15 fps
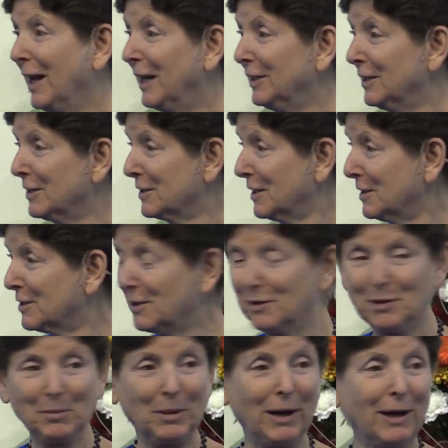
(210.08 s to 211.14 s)
And he sits
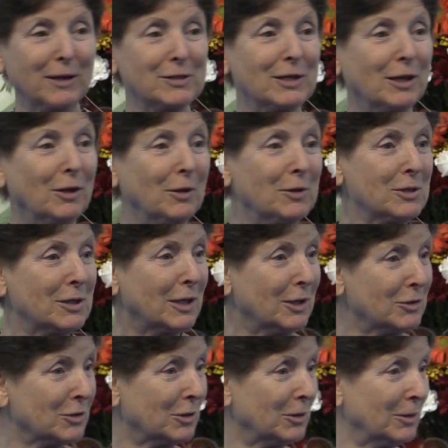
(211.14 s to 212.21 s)
in the box, he goes
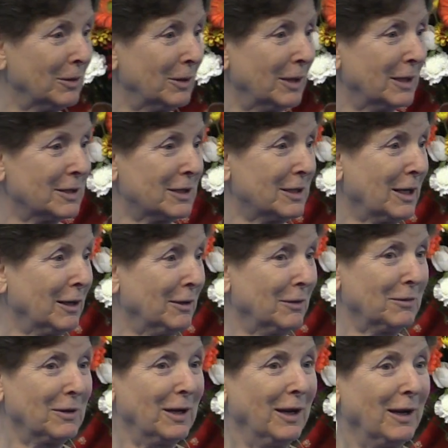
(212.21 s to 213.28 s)
into a state
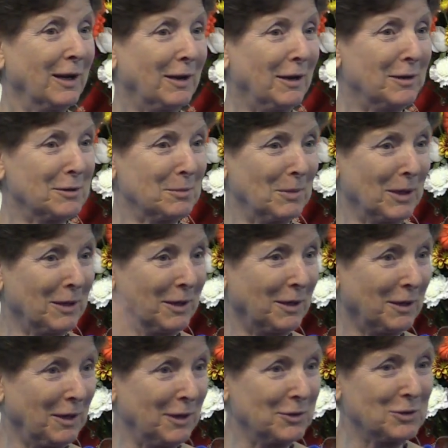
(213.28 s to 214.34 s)
of cosmic
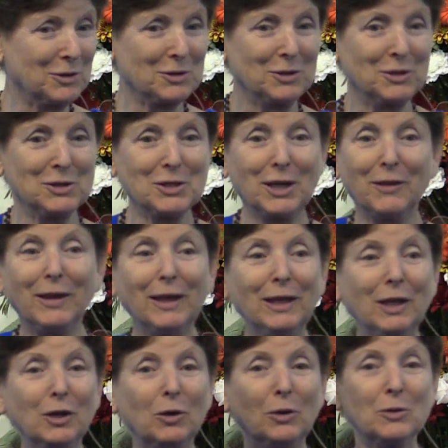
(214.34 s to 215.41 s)
consciousness, and then
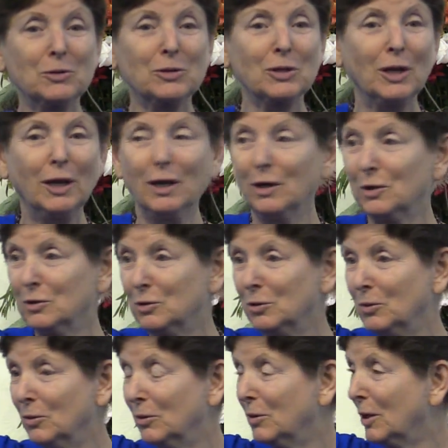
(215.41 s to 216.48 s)
he goes
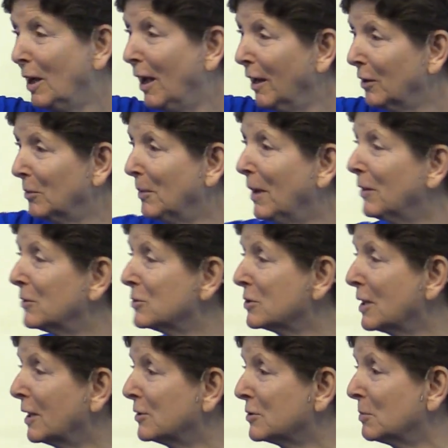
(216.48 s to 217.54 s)
to the higher
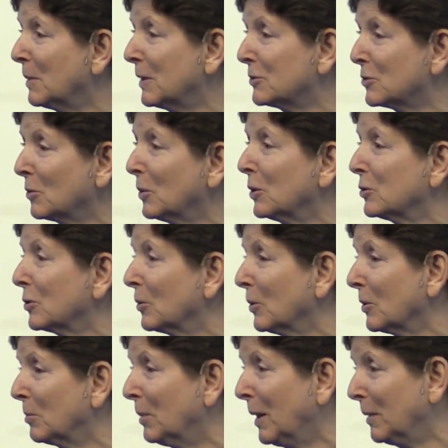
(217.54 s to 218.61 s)
mountains and spends the winter
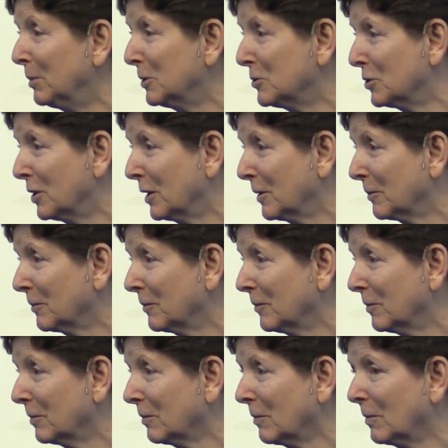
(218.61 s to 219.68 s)
with Babaji.
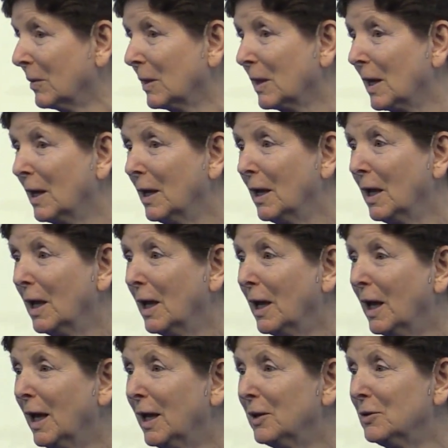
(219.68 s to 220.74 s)

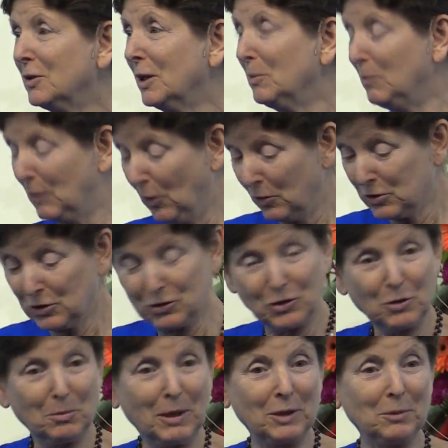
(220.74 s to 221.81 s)
And he goes into
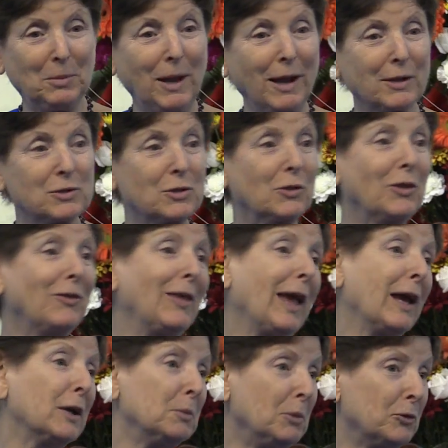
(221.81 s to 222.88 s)
the metal box so that the
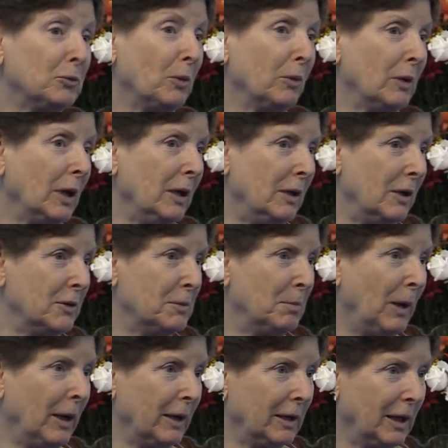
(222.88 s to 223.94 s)
animals won't eat his
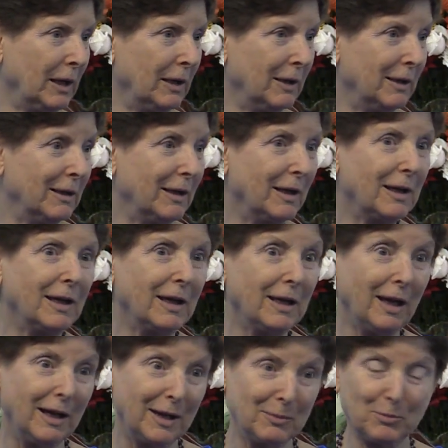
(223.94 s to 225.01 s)
body.
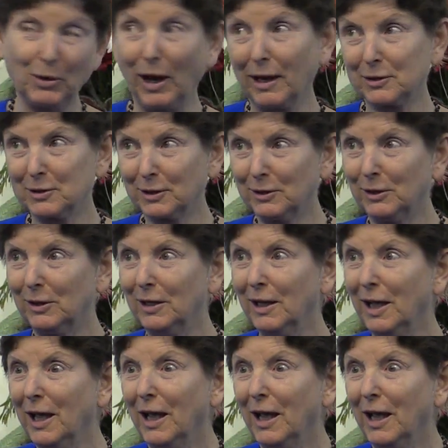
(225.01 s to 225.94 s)
Yeah, and practical.